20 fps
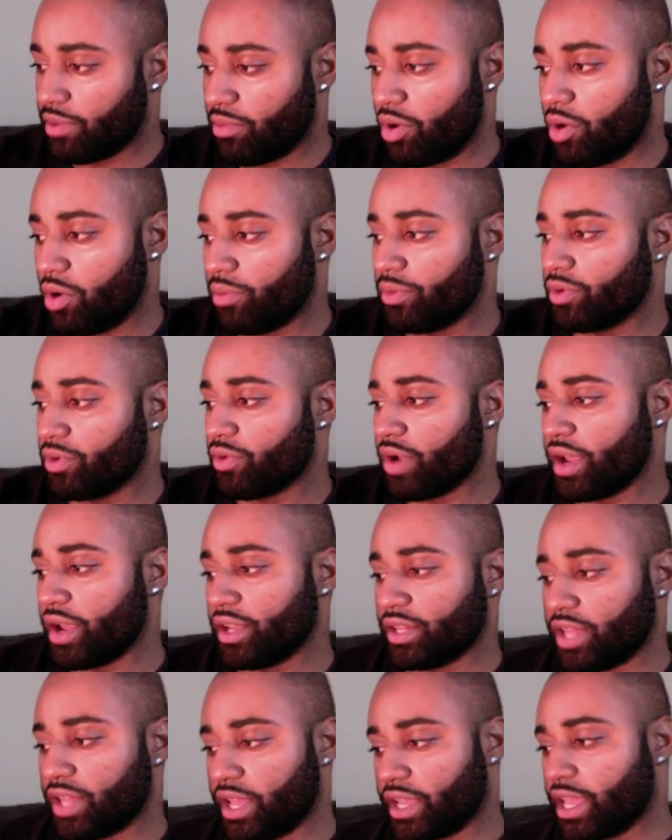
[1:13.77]
moment,
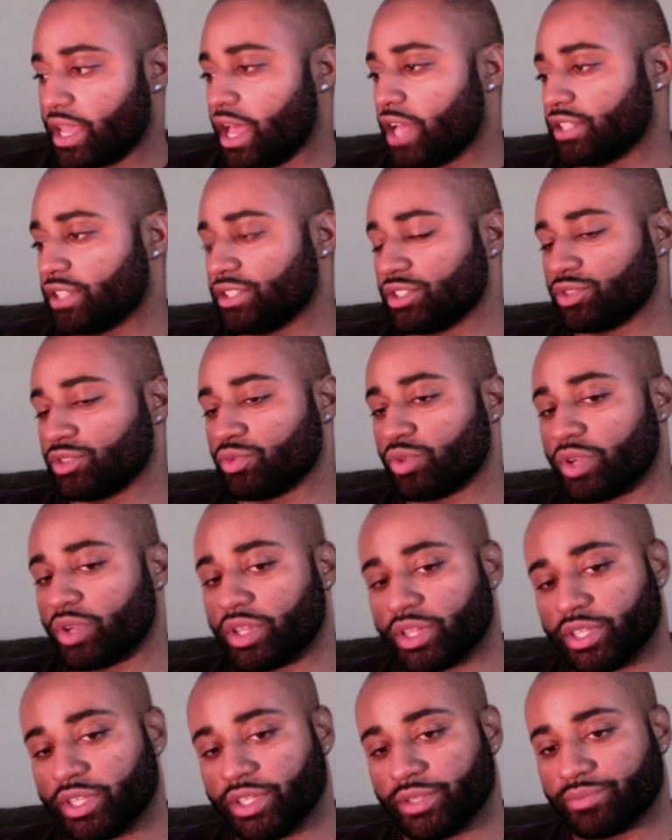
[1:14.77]
right? Like I just
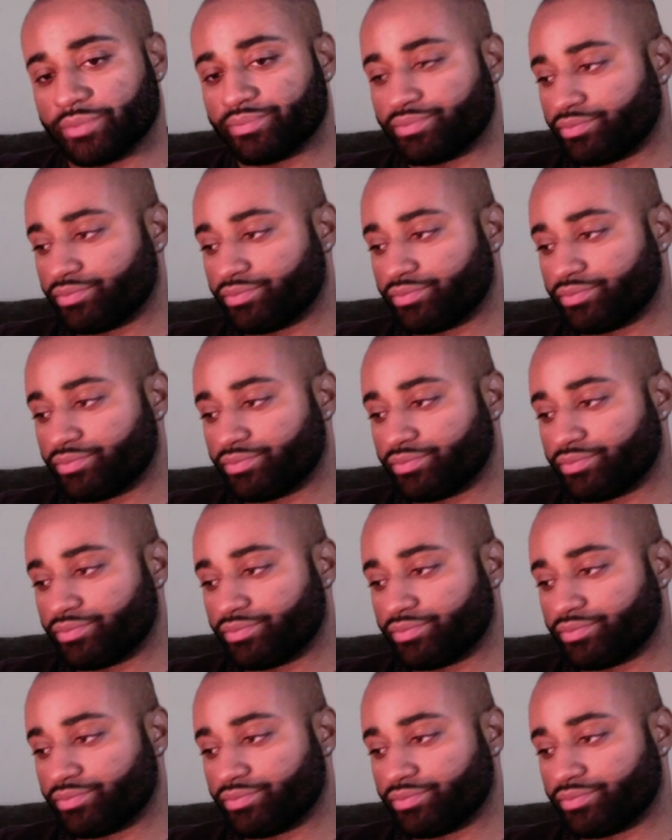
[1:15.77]
really